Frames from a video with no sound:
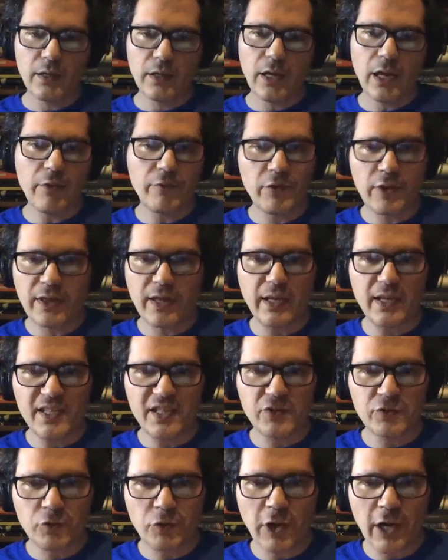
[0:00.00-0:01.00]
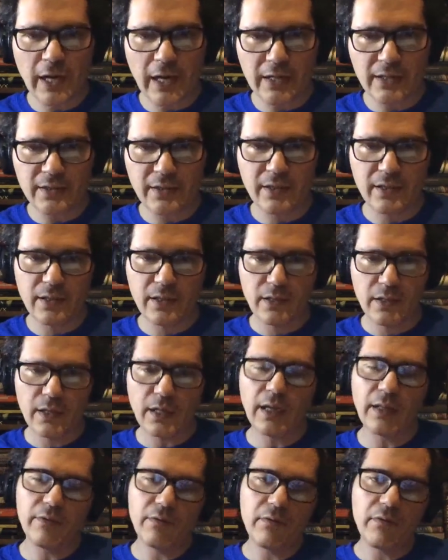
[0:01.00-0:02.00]
everything is tracked,
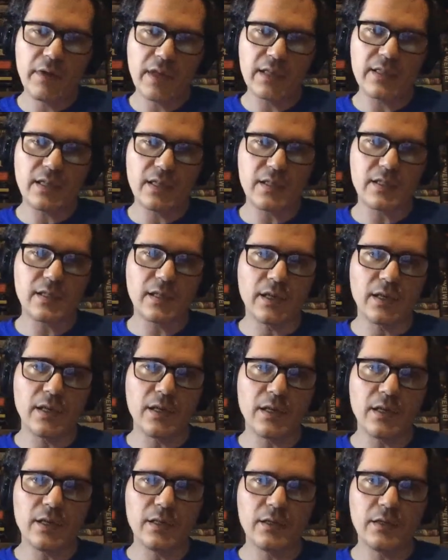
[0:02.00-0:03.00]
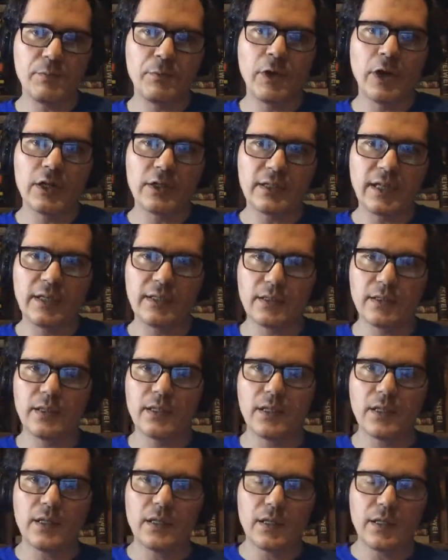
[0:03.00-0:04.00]
and this is the part that
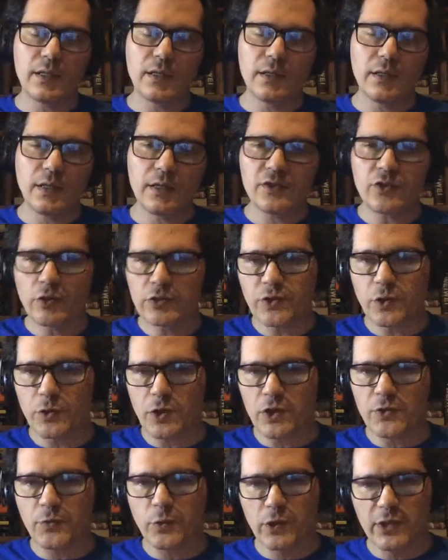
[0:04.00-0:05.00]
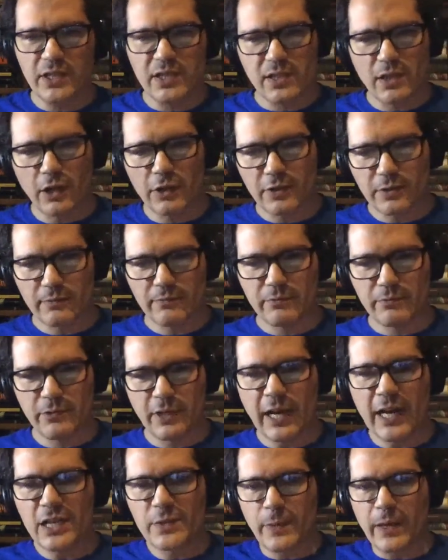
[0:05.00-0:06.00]
is also useful. It's not
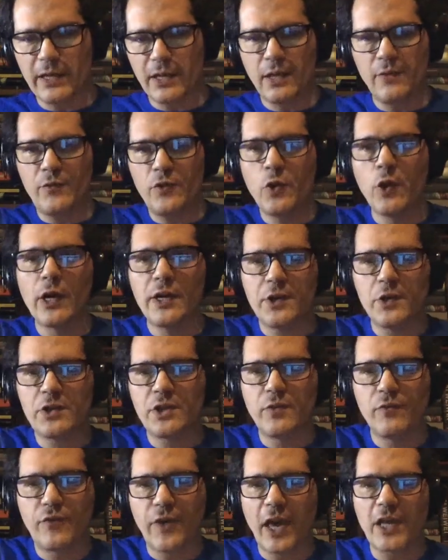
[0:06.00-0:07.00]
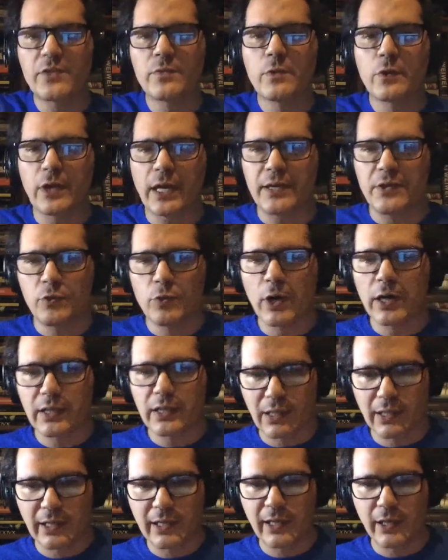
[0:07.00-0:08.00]
nice, but if you are using Facebook and you are
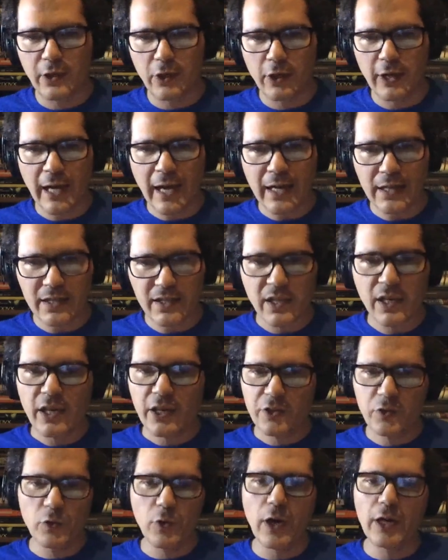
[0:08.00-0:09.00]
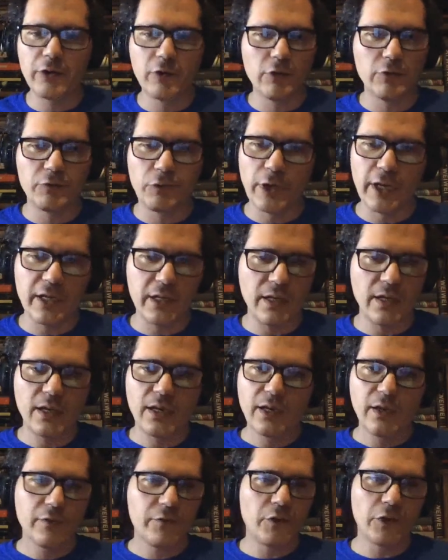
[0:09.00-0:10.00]
clicking on ads, you are already
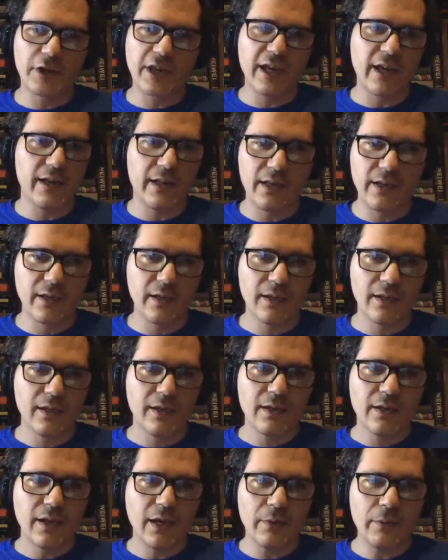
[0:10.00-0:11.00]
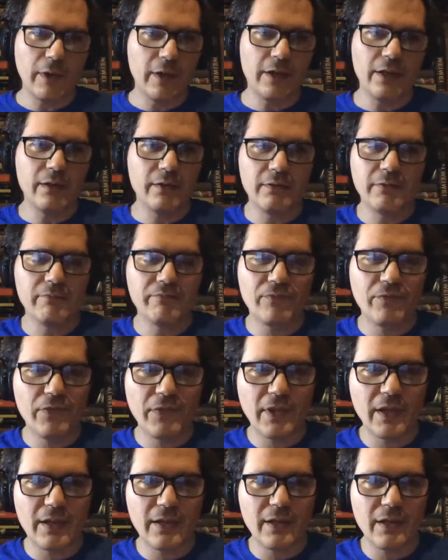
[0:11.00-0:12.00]
forgetting. I mean,
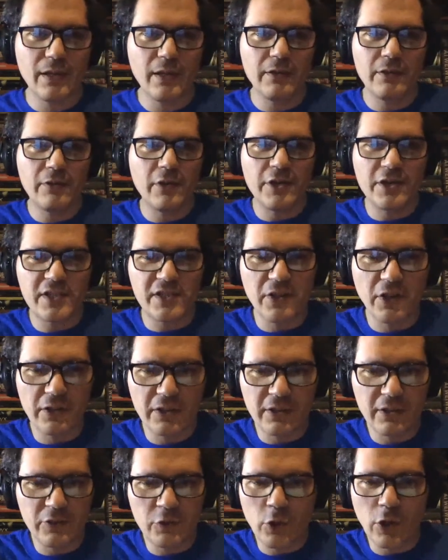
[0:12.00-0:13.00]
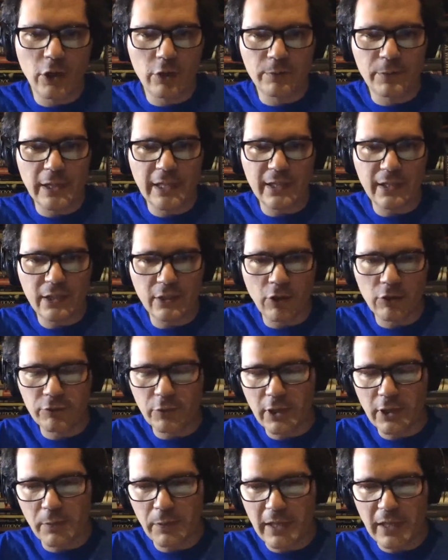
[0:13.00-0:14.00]
you are
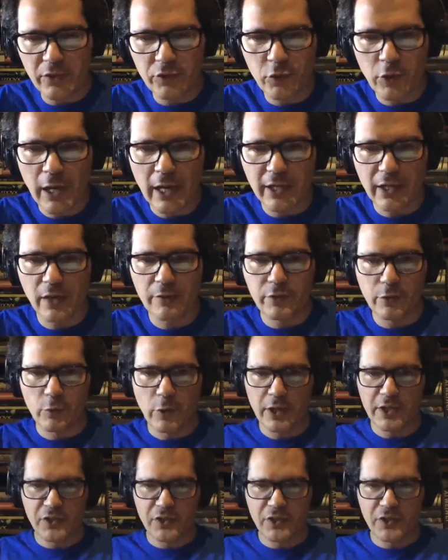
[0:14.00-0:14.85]
already being tracked everywhere.